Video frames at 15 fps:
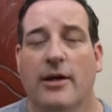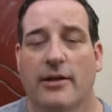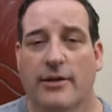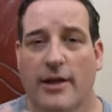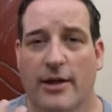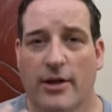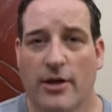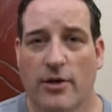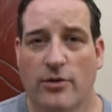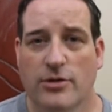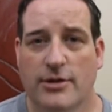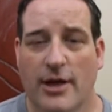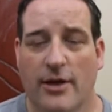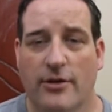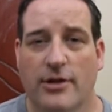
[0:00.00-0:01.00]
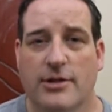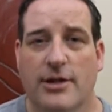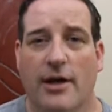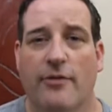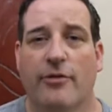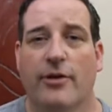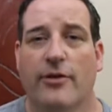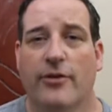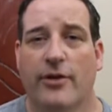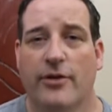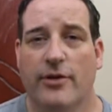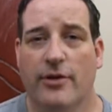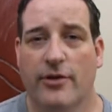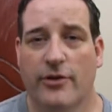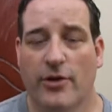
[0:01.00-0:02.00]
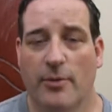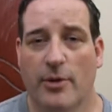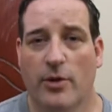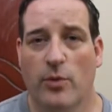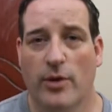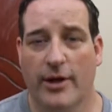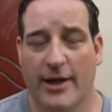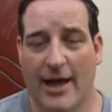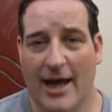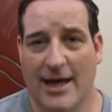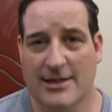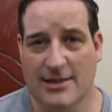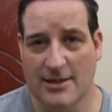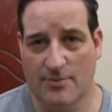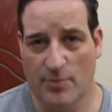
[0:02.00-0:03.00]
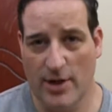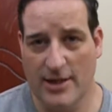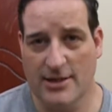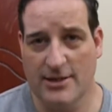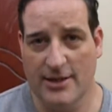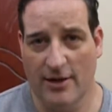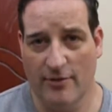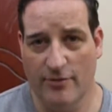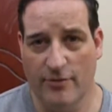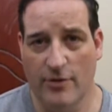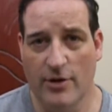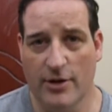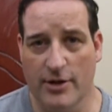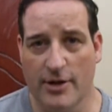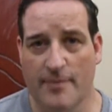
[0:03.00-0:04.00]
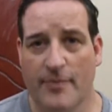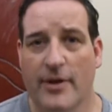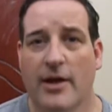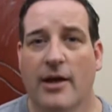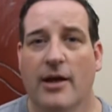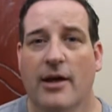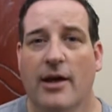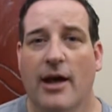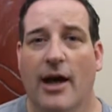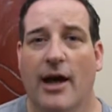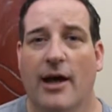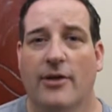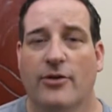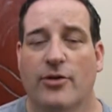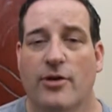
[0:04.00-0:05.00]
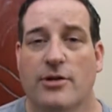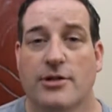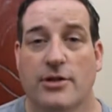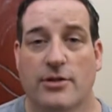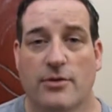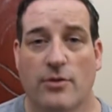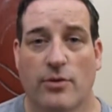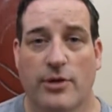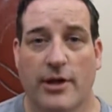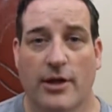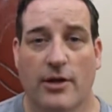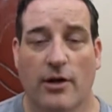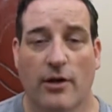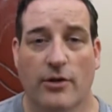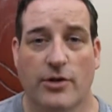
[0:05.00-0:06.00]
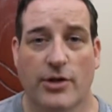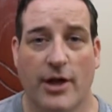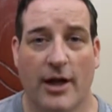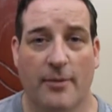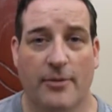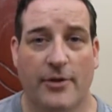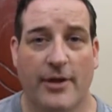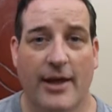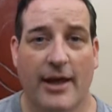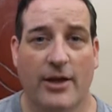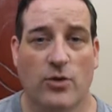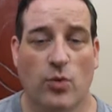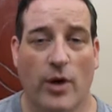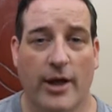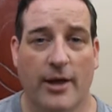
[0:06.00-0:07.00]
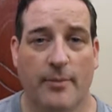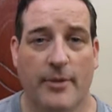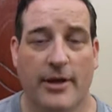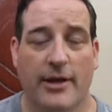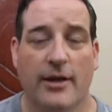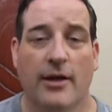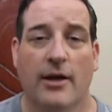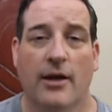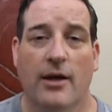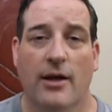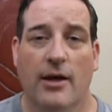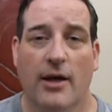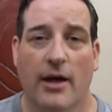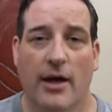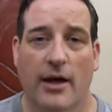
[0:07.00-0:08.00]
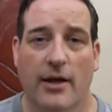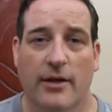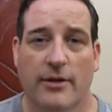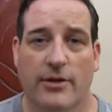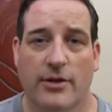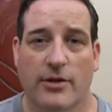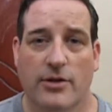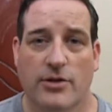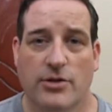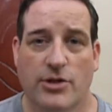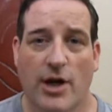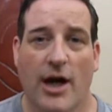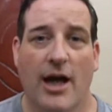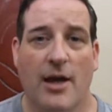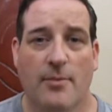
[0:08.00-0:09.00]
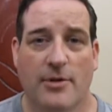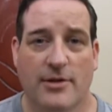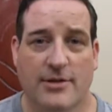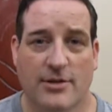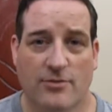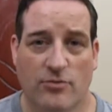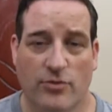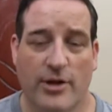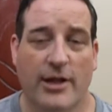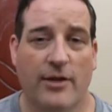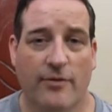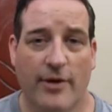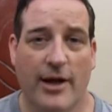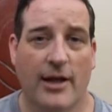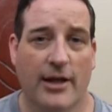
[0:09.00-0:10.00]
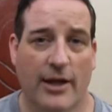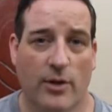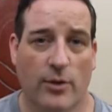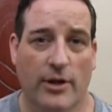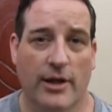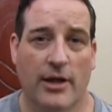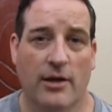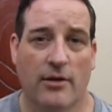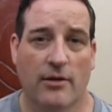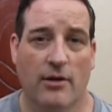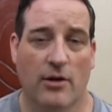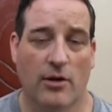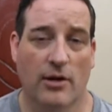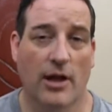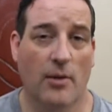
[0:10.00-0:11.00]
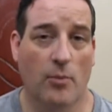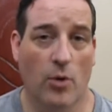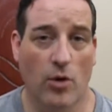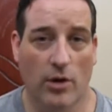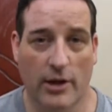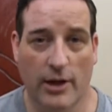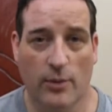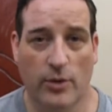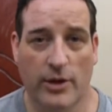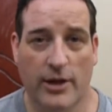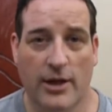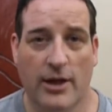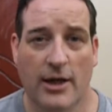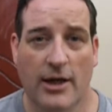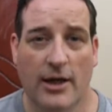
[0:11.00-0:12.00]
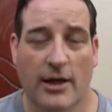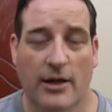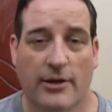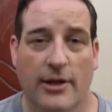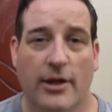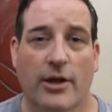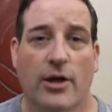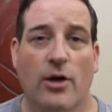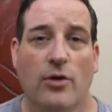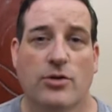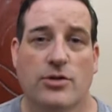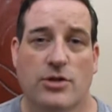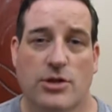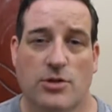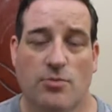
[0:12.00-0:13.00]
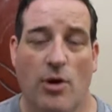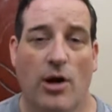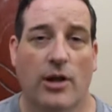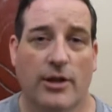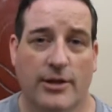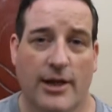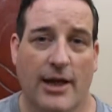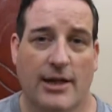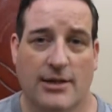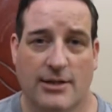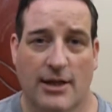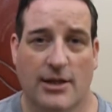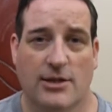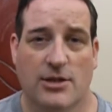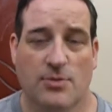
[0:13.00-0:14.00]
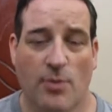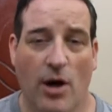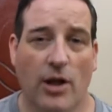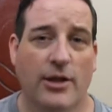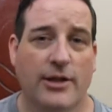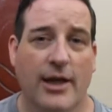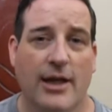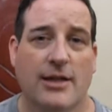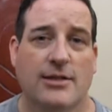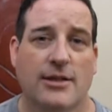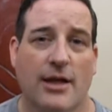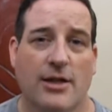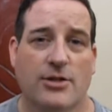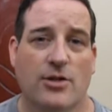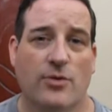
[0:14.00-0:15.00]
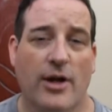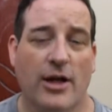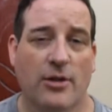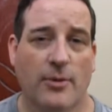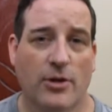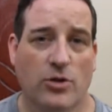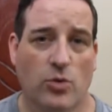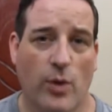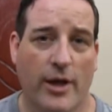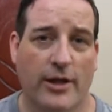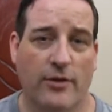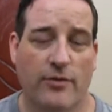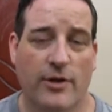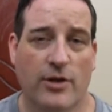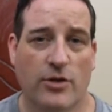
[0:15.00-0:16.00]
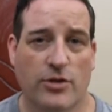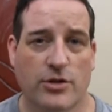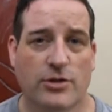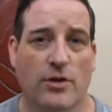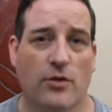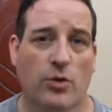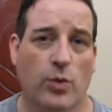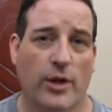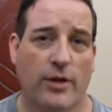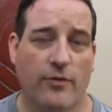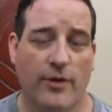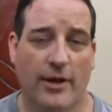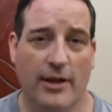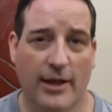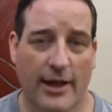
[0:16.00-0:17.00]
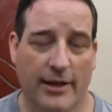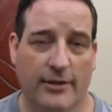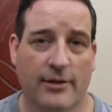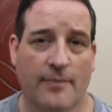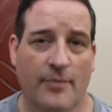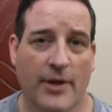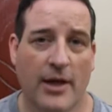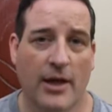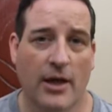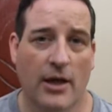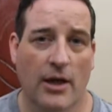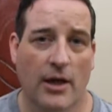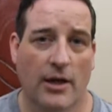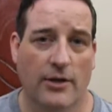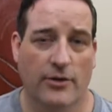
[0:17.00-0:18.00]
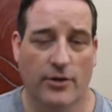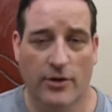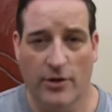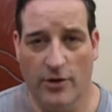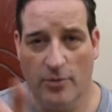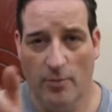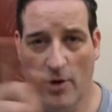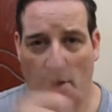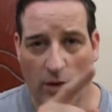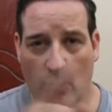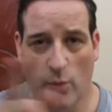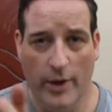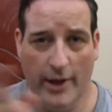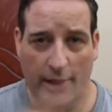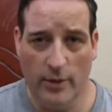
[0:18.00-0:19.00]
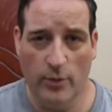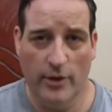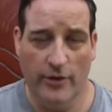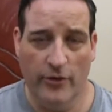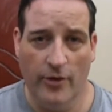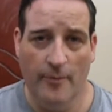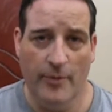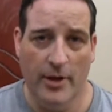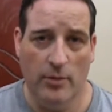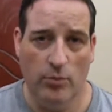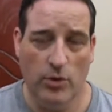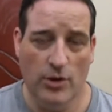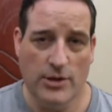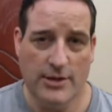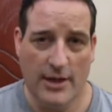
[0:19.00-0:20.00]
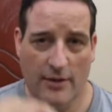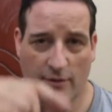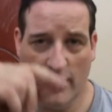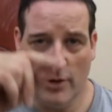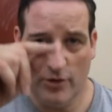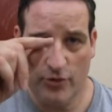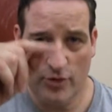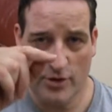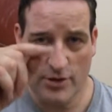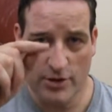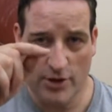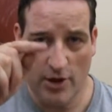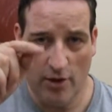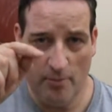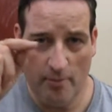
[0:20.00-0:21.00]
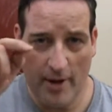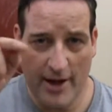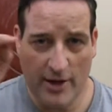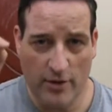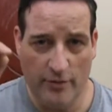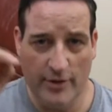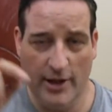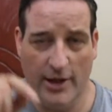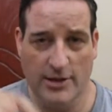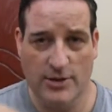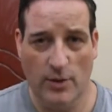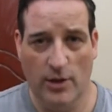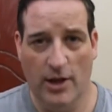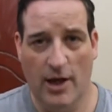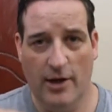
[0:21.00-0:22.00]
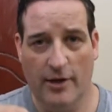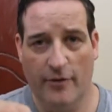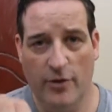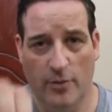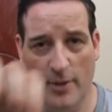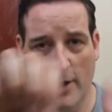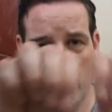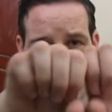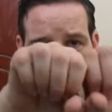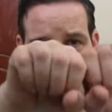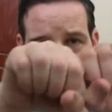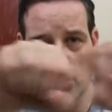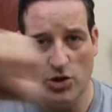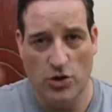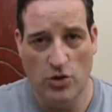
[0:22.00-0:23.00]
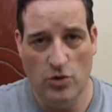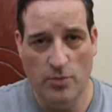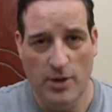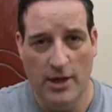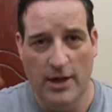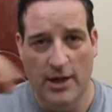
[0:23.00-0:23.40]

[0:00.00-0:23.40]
Then it goes down the esophagus into the stomach, where the acid breaks down further and turns into a thing called chyme, C-H-Y-M-E. And chyme is really very liquidy, or a lot more liquidy. Then it goes into small intestines. The small intestines are around about 20 feet or just over 20 feet in length. So they're the small wiggly ones. Plus they have little structures called microvilli. So along, if you imagine that's a tube,